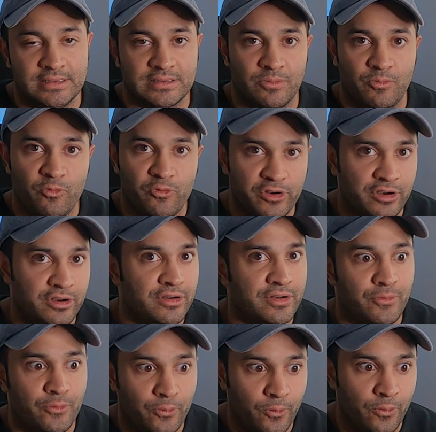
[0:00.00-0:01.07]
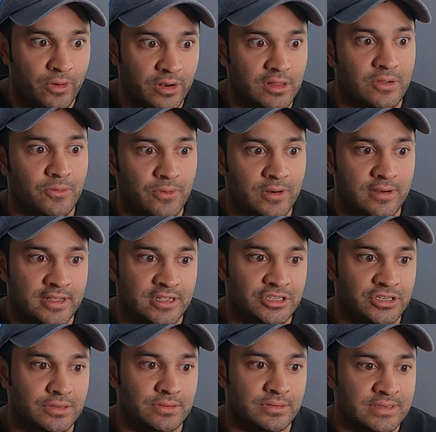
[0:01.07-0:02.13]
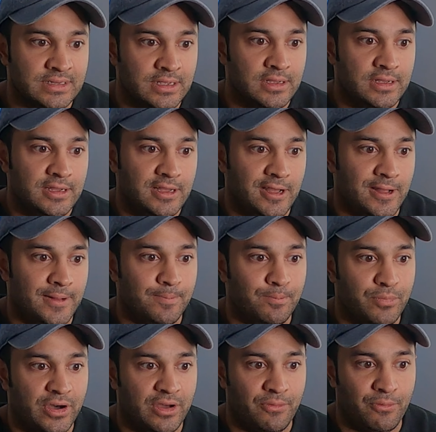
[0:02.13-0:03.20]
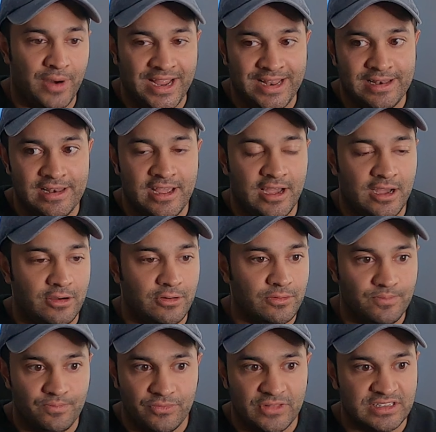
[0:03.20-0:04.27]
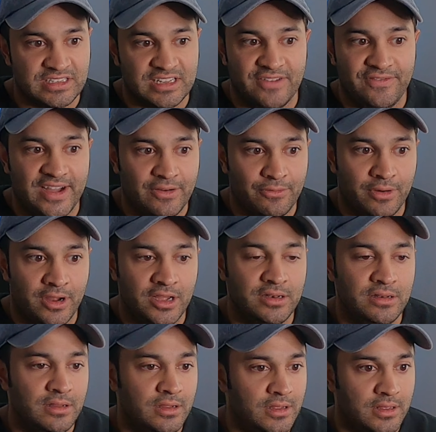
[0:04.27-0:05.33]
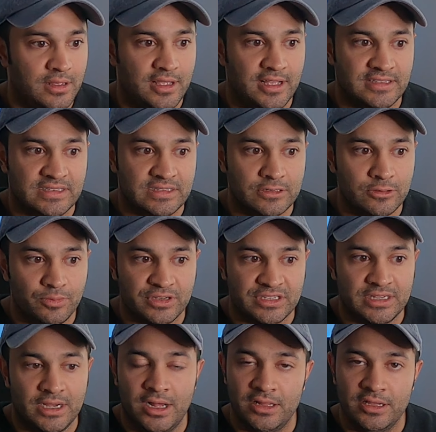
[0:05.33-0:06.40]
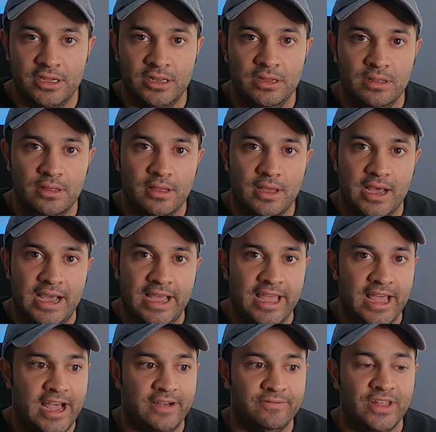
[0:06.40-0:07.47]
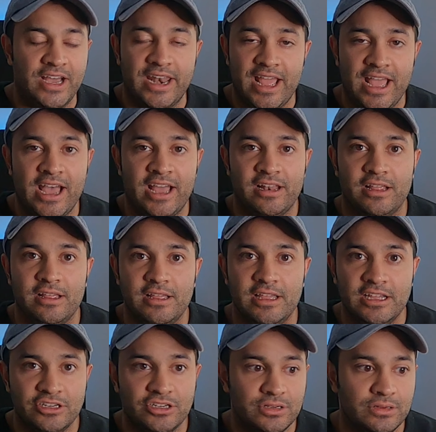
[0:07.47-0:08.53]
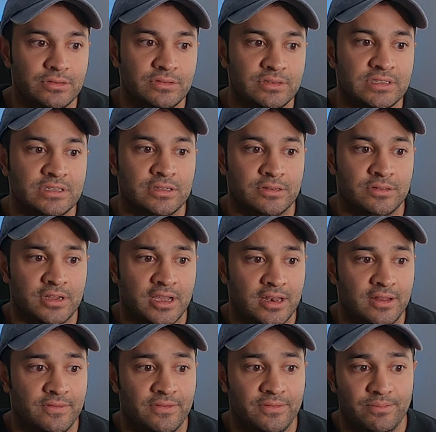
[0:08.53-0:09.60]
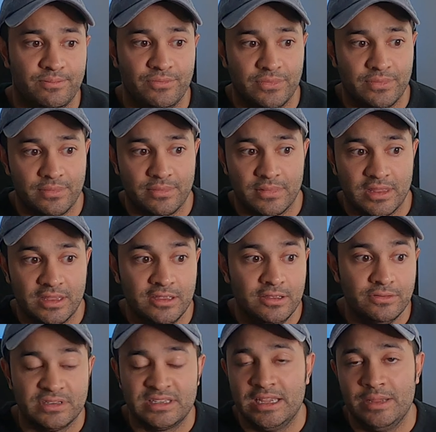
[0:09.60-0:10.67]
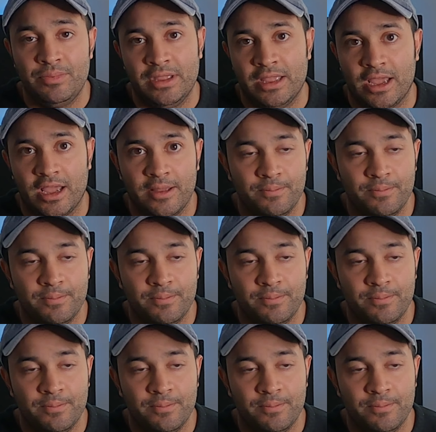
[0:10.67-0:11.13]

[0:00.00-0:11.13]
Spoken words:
some weird, really weird issues. But right now, the stuff I run, it's super solid. I have not had issues to kind of use TPA.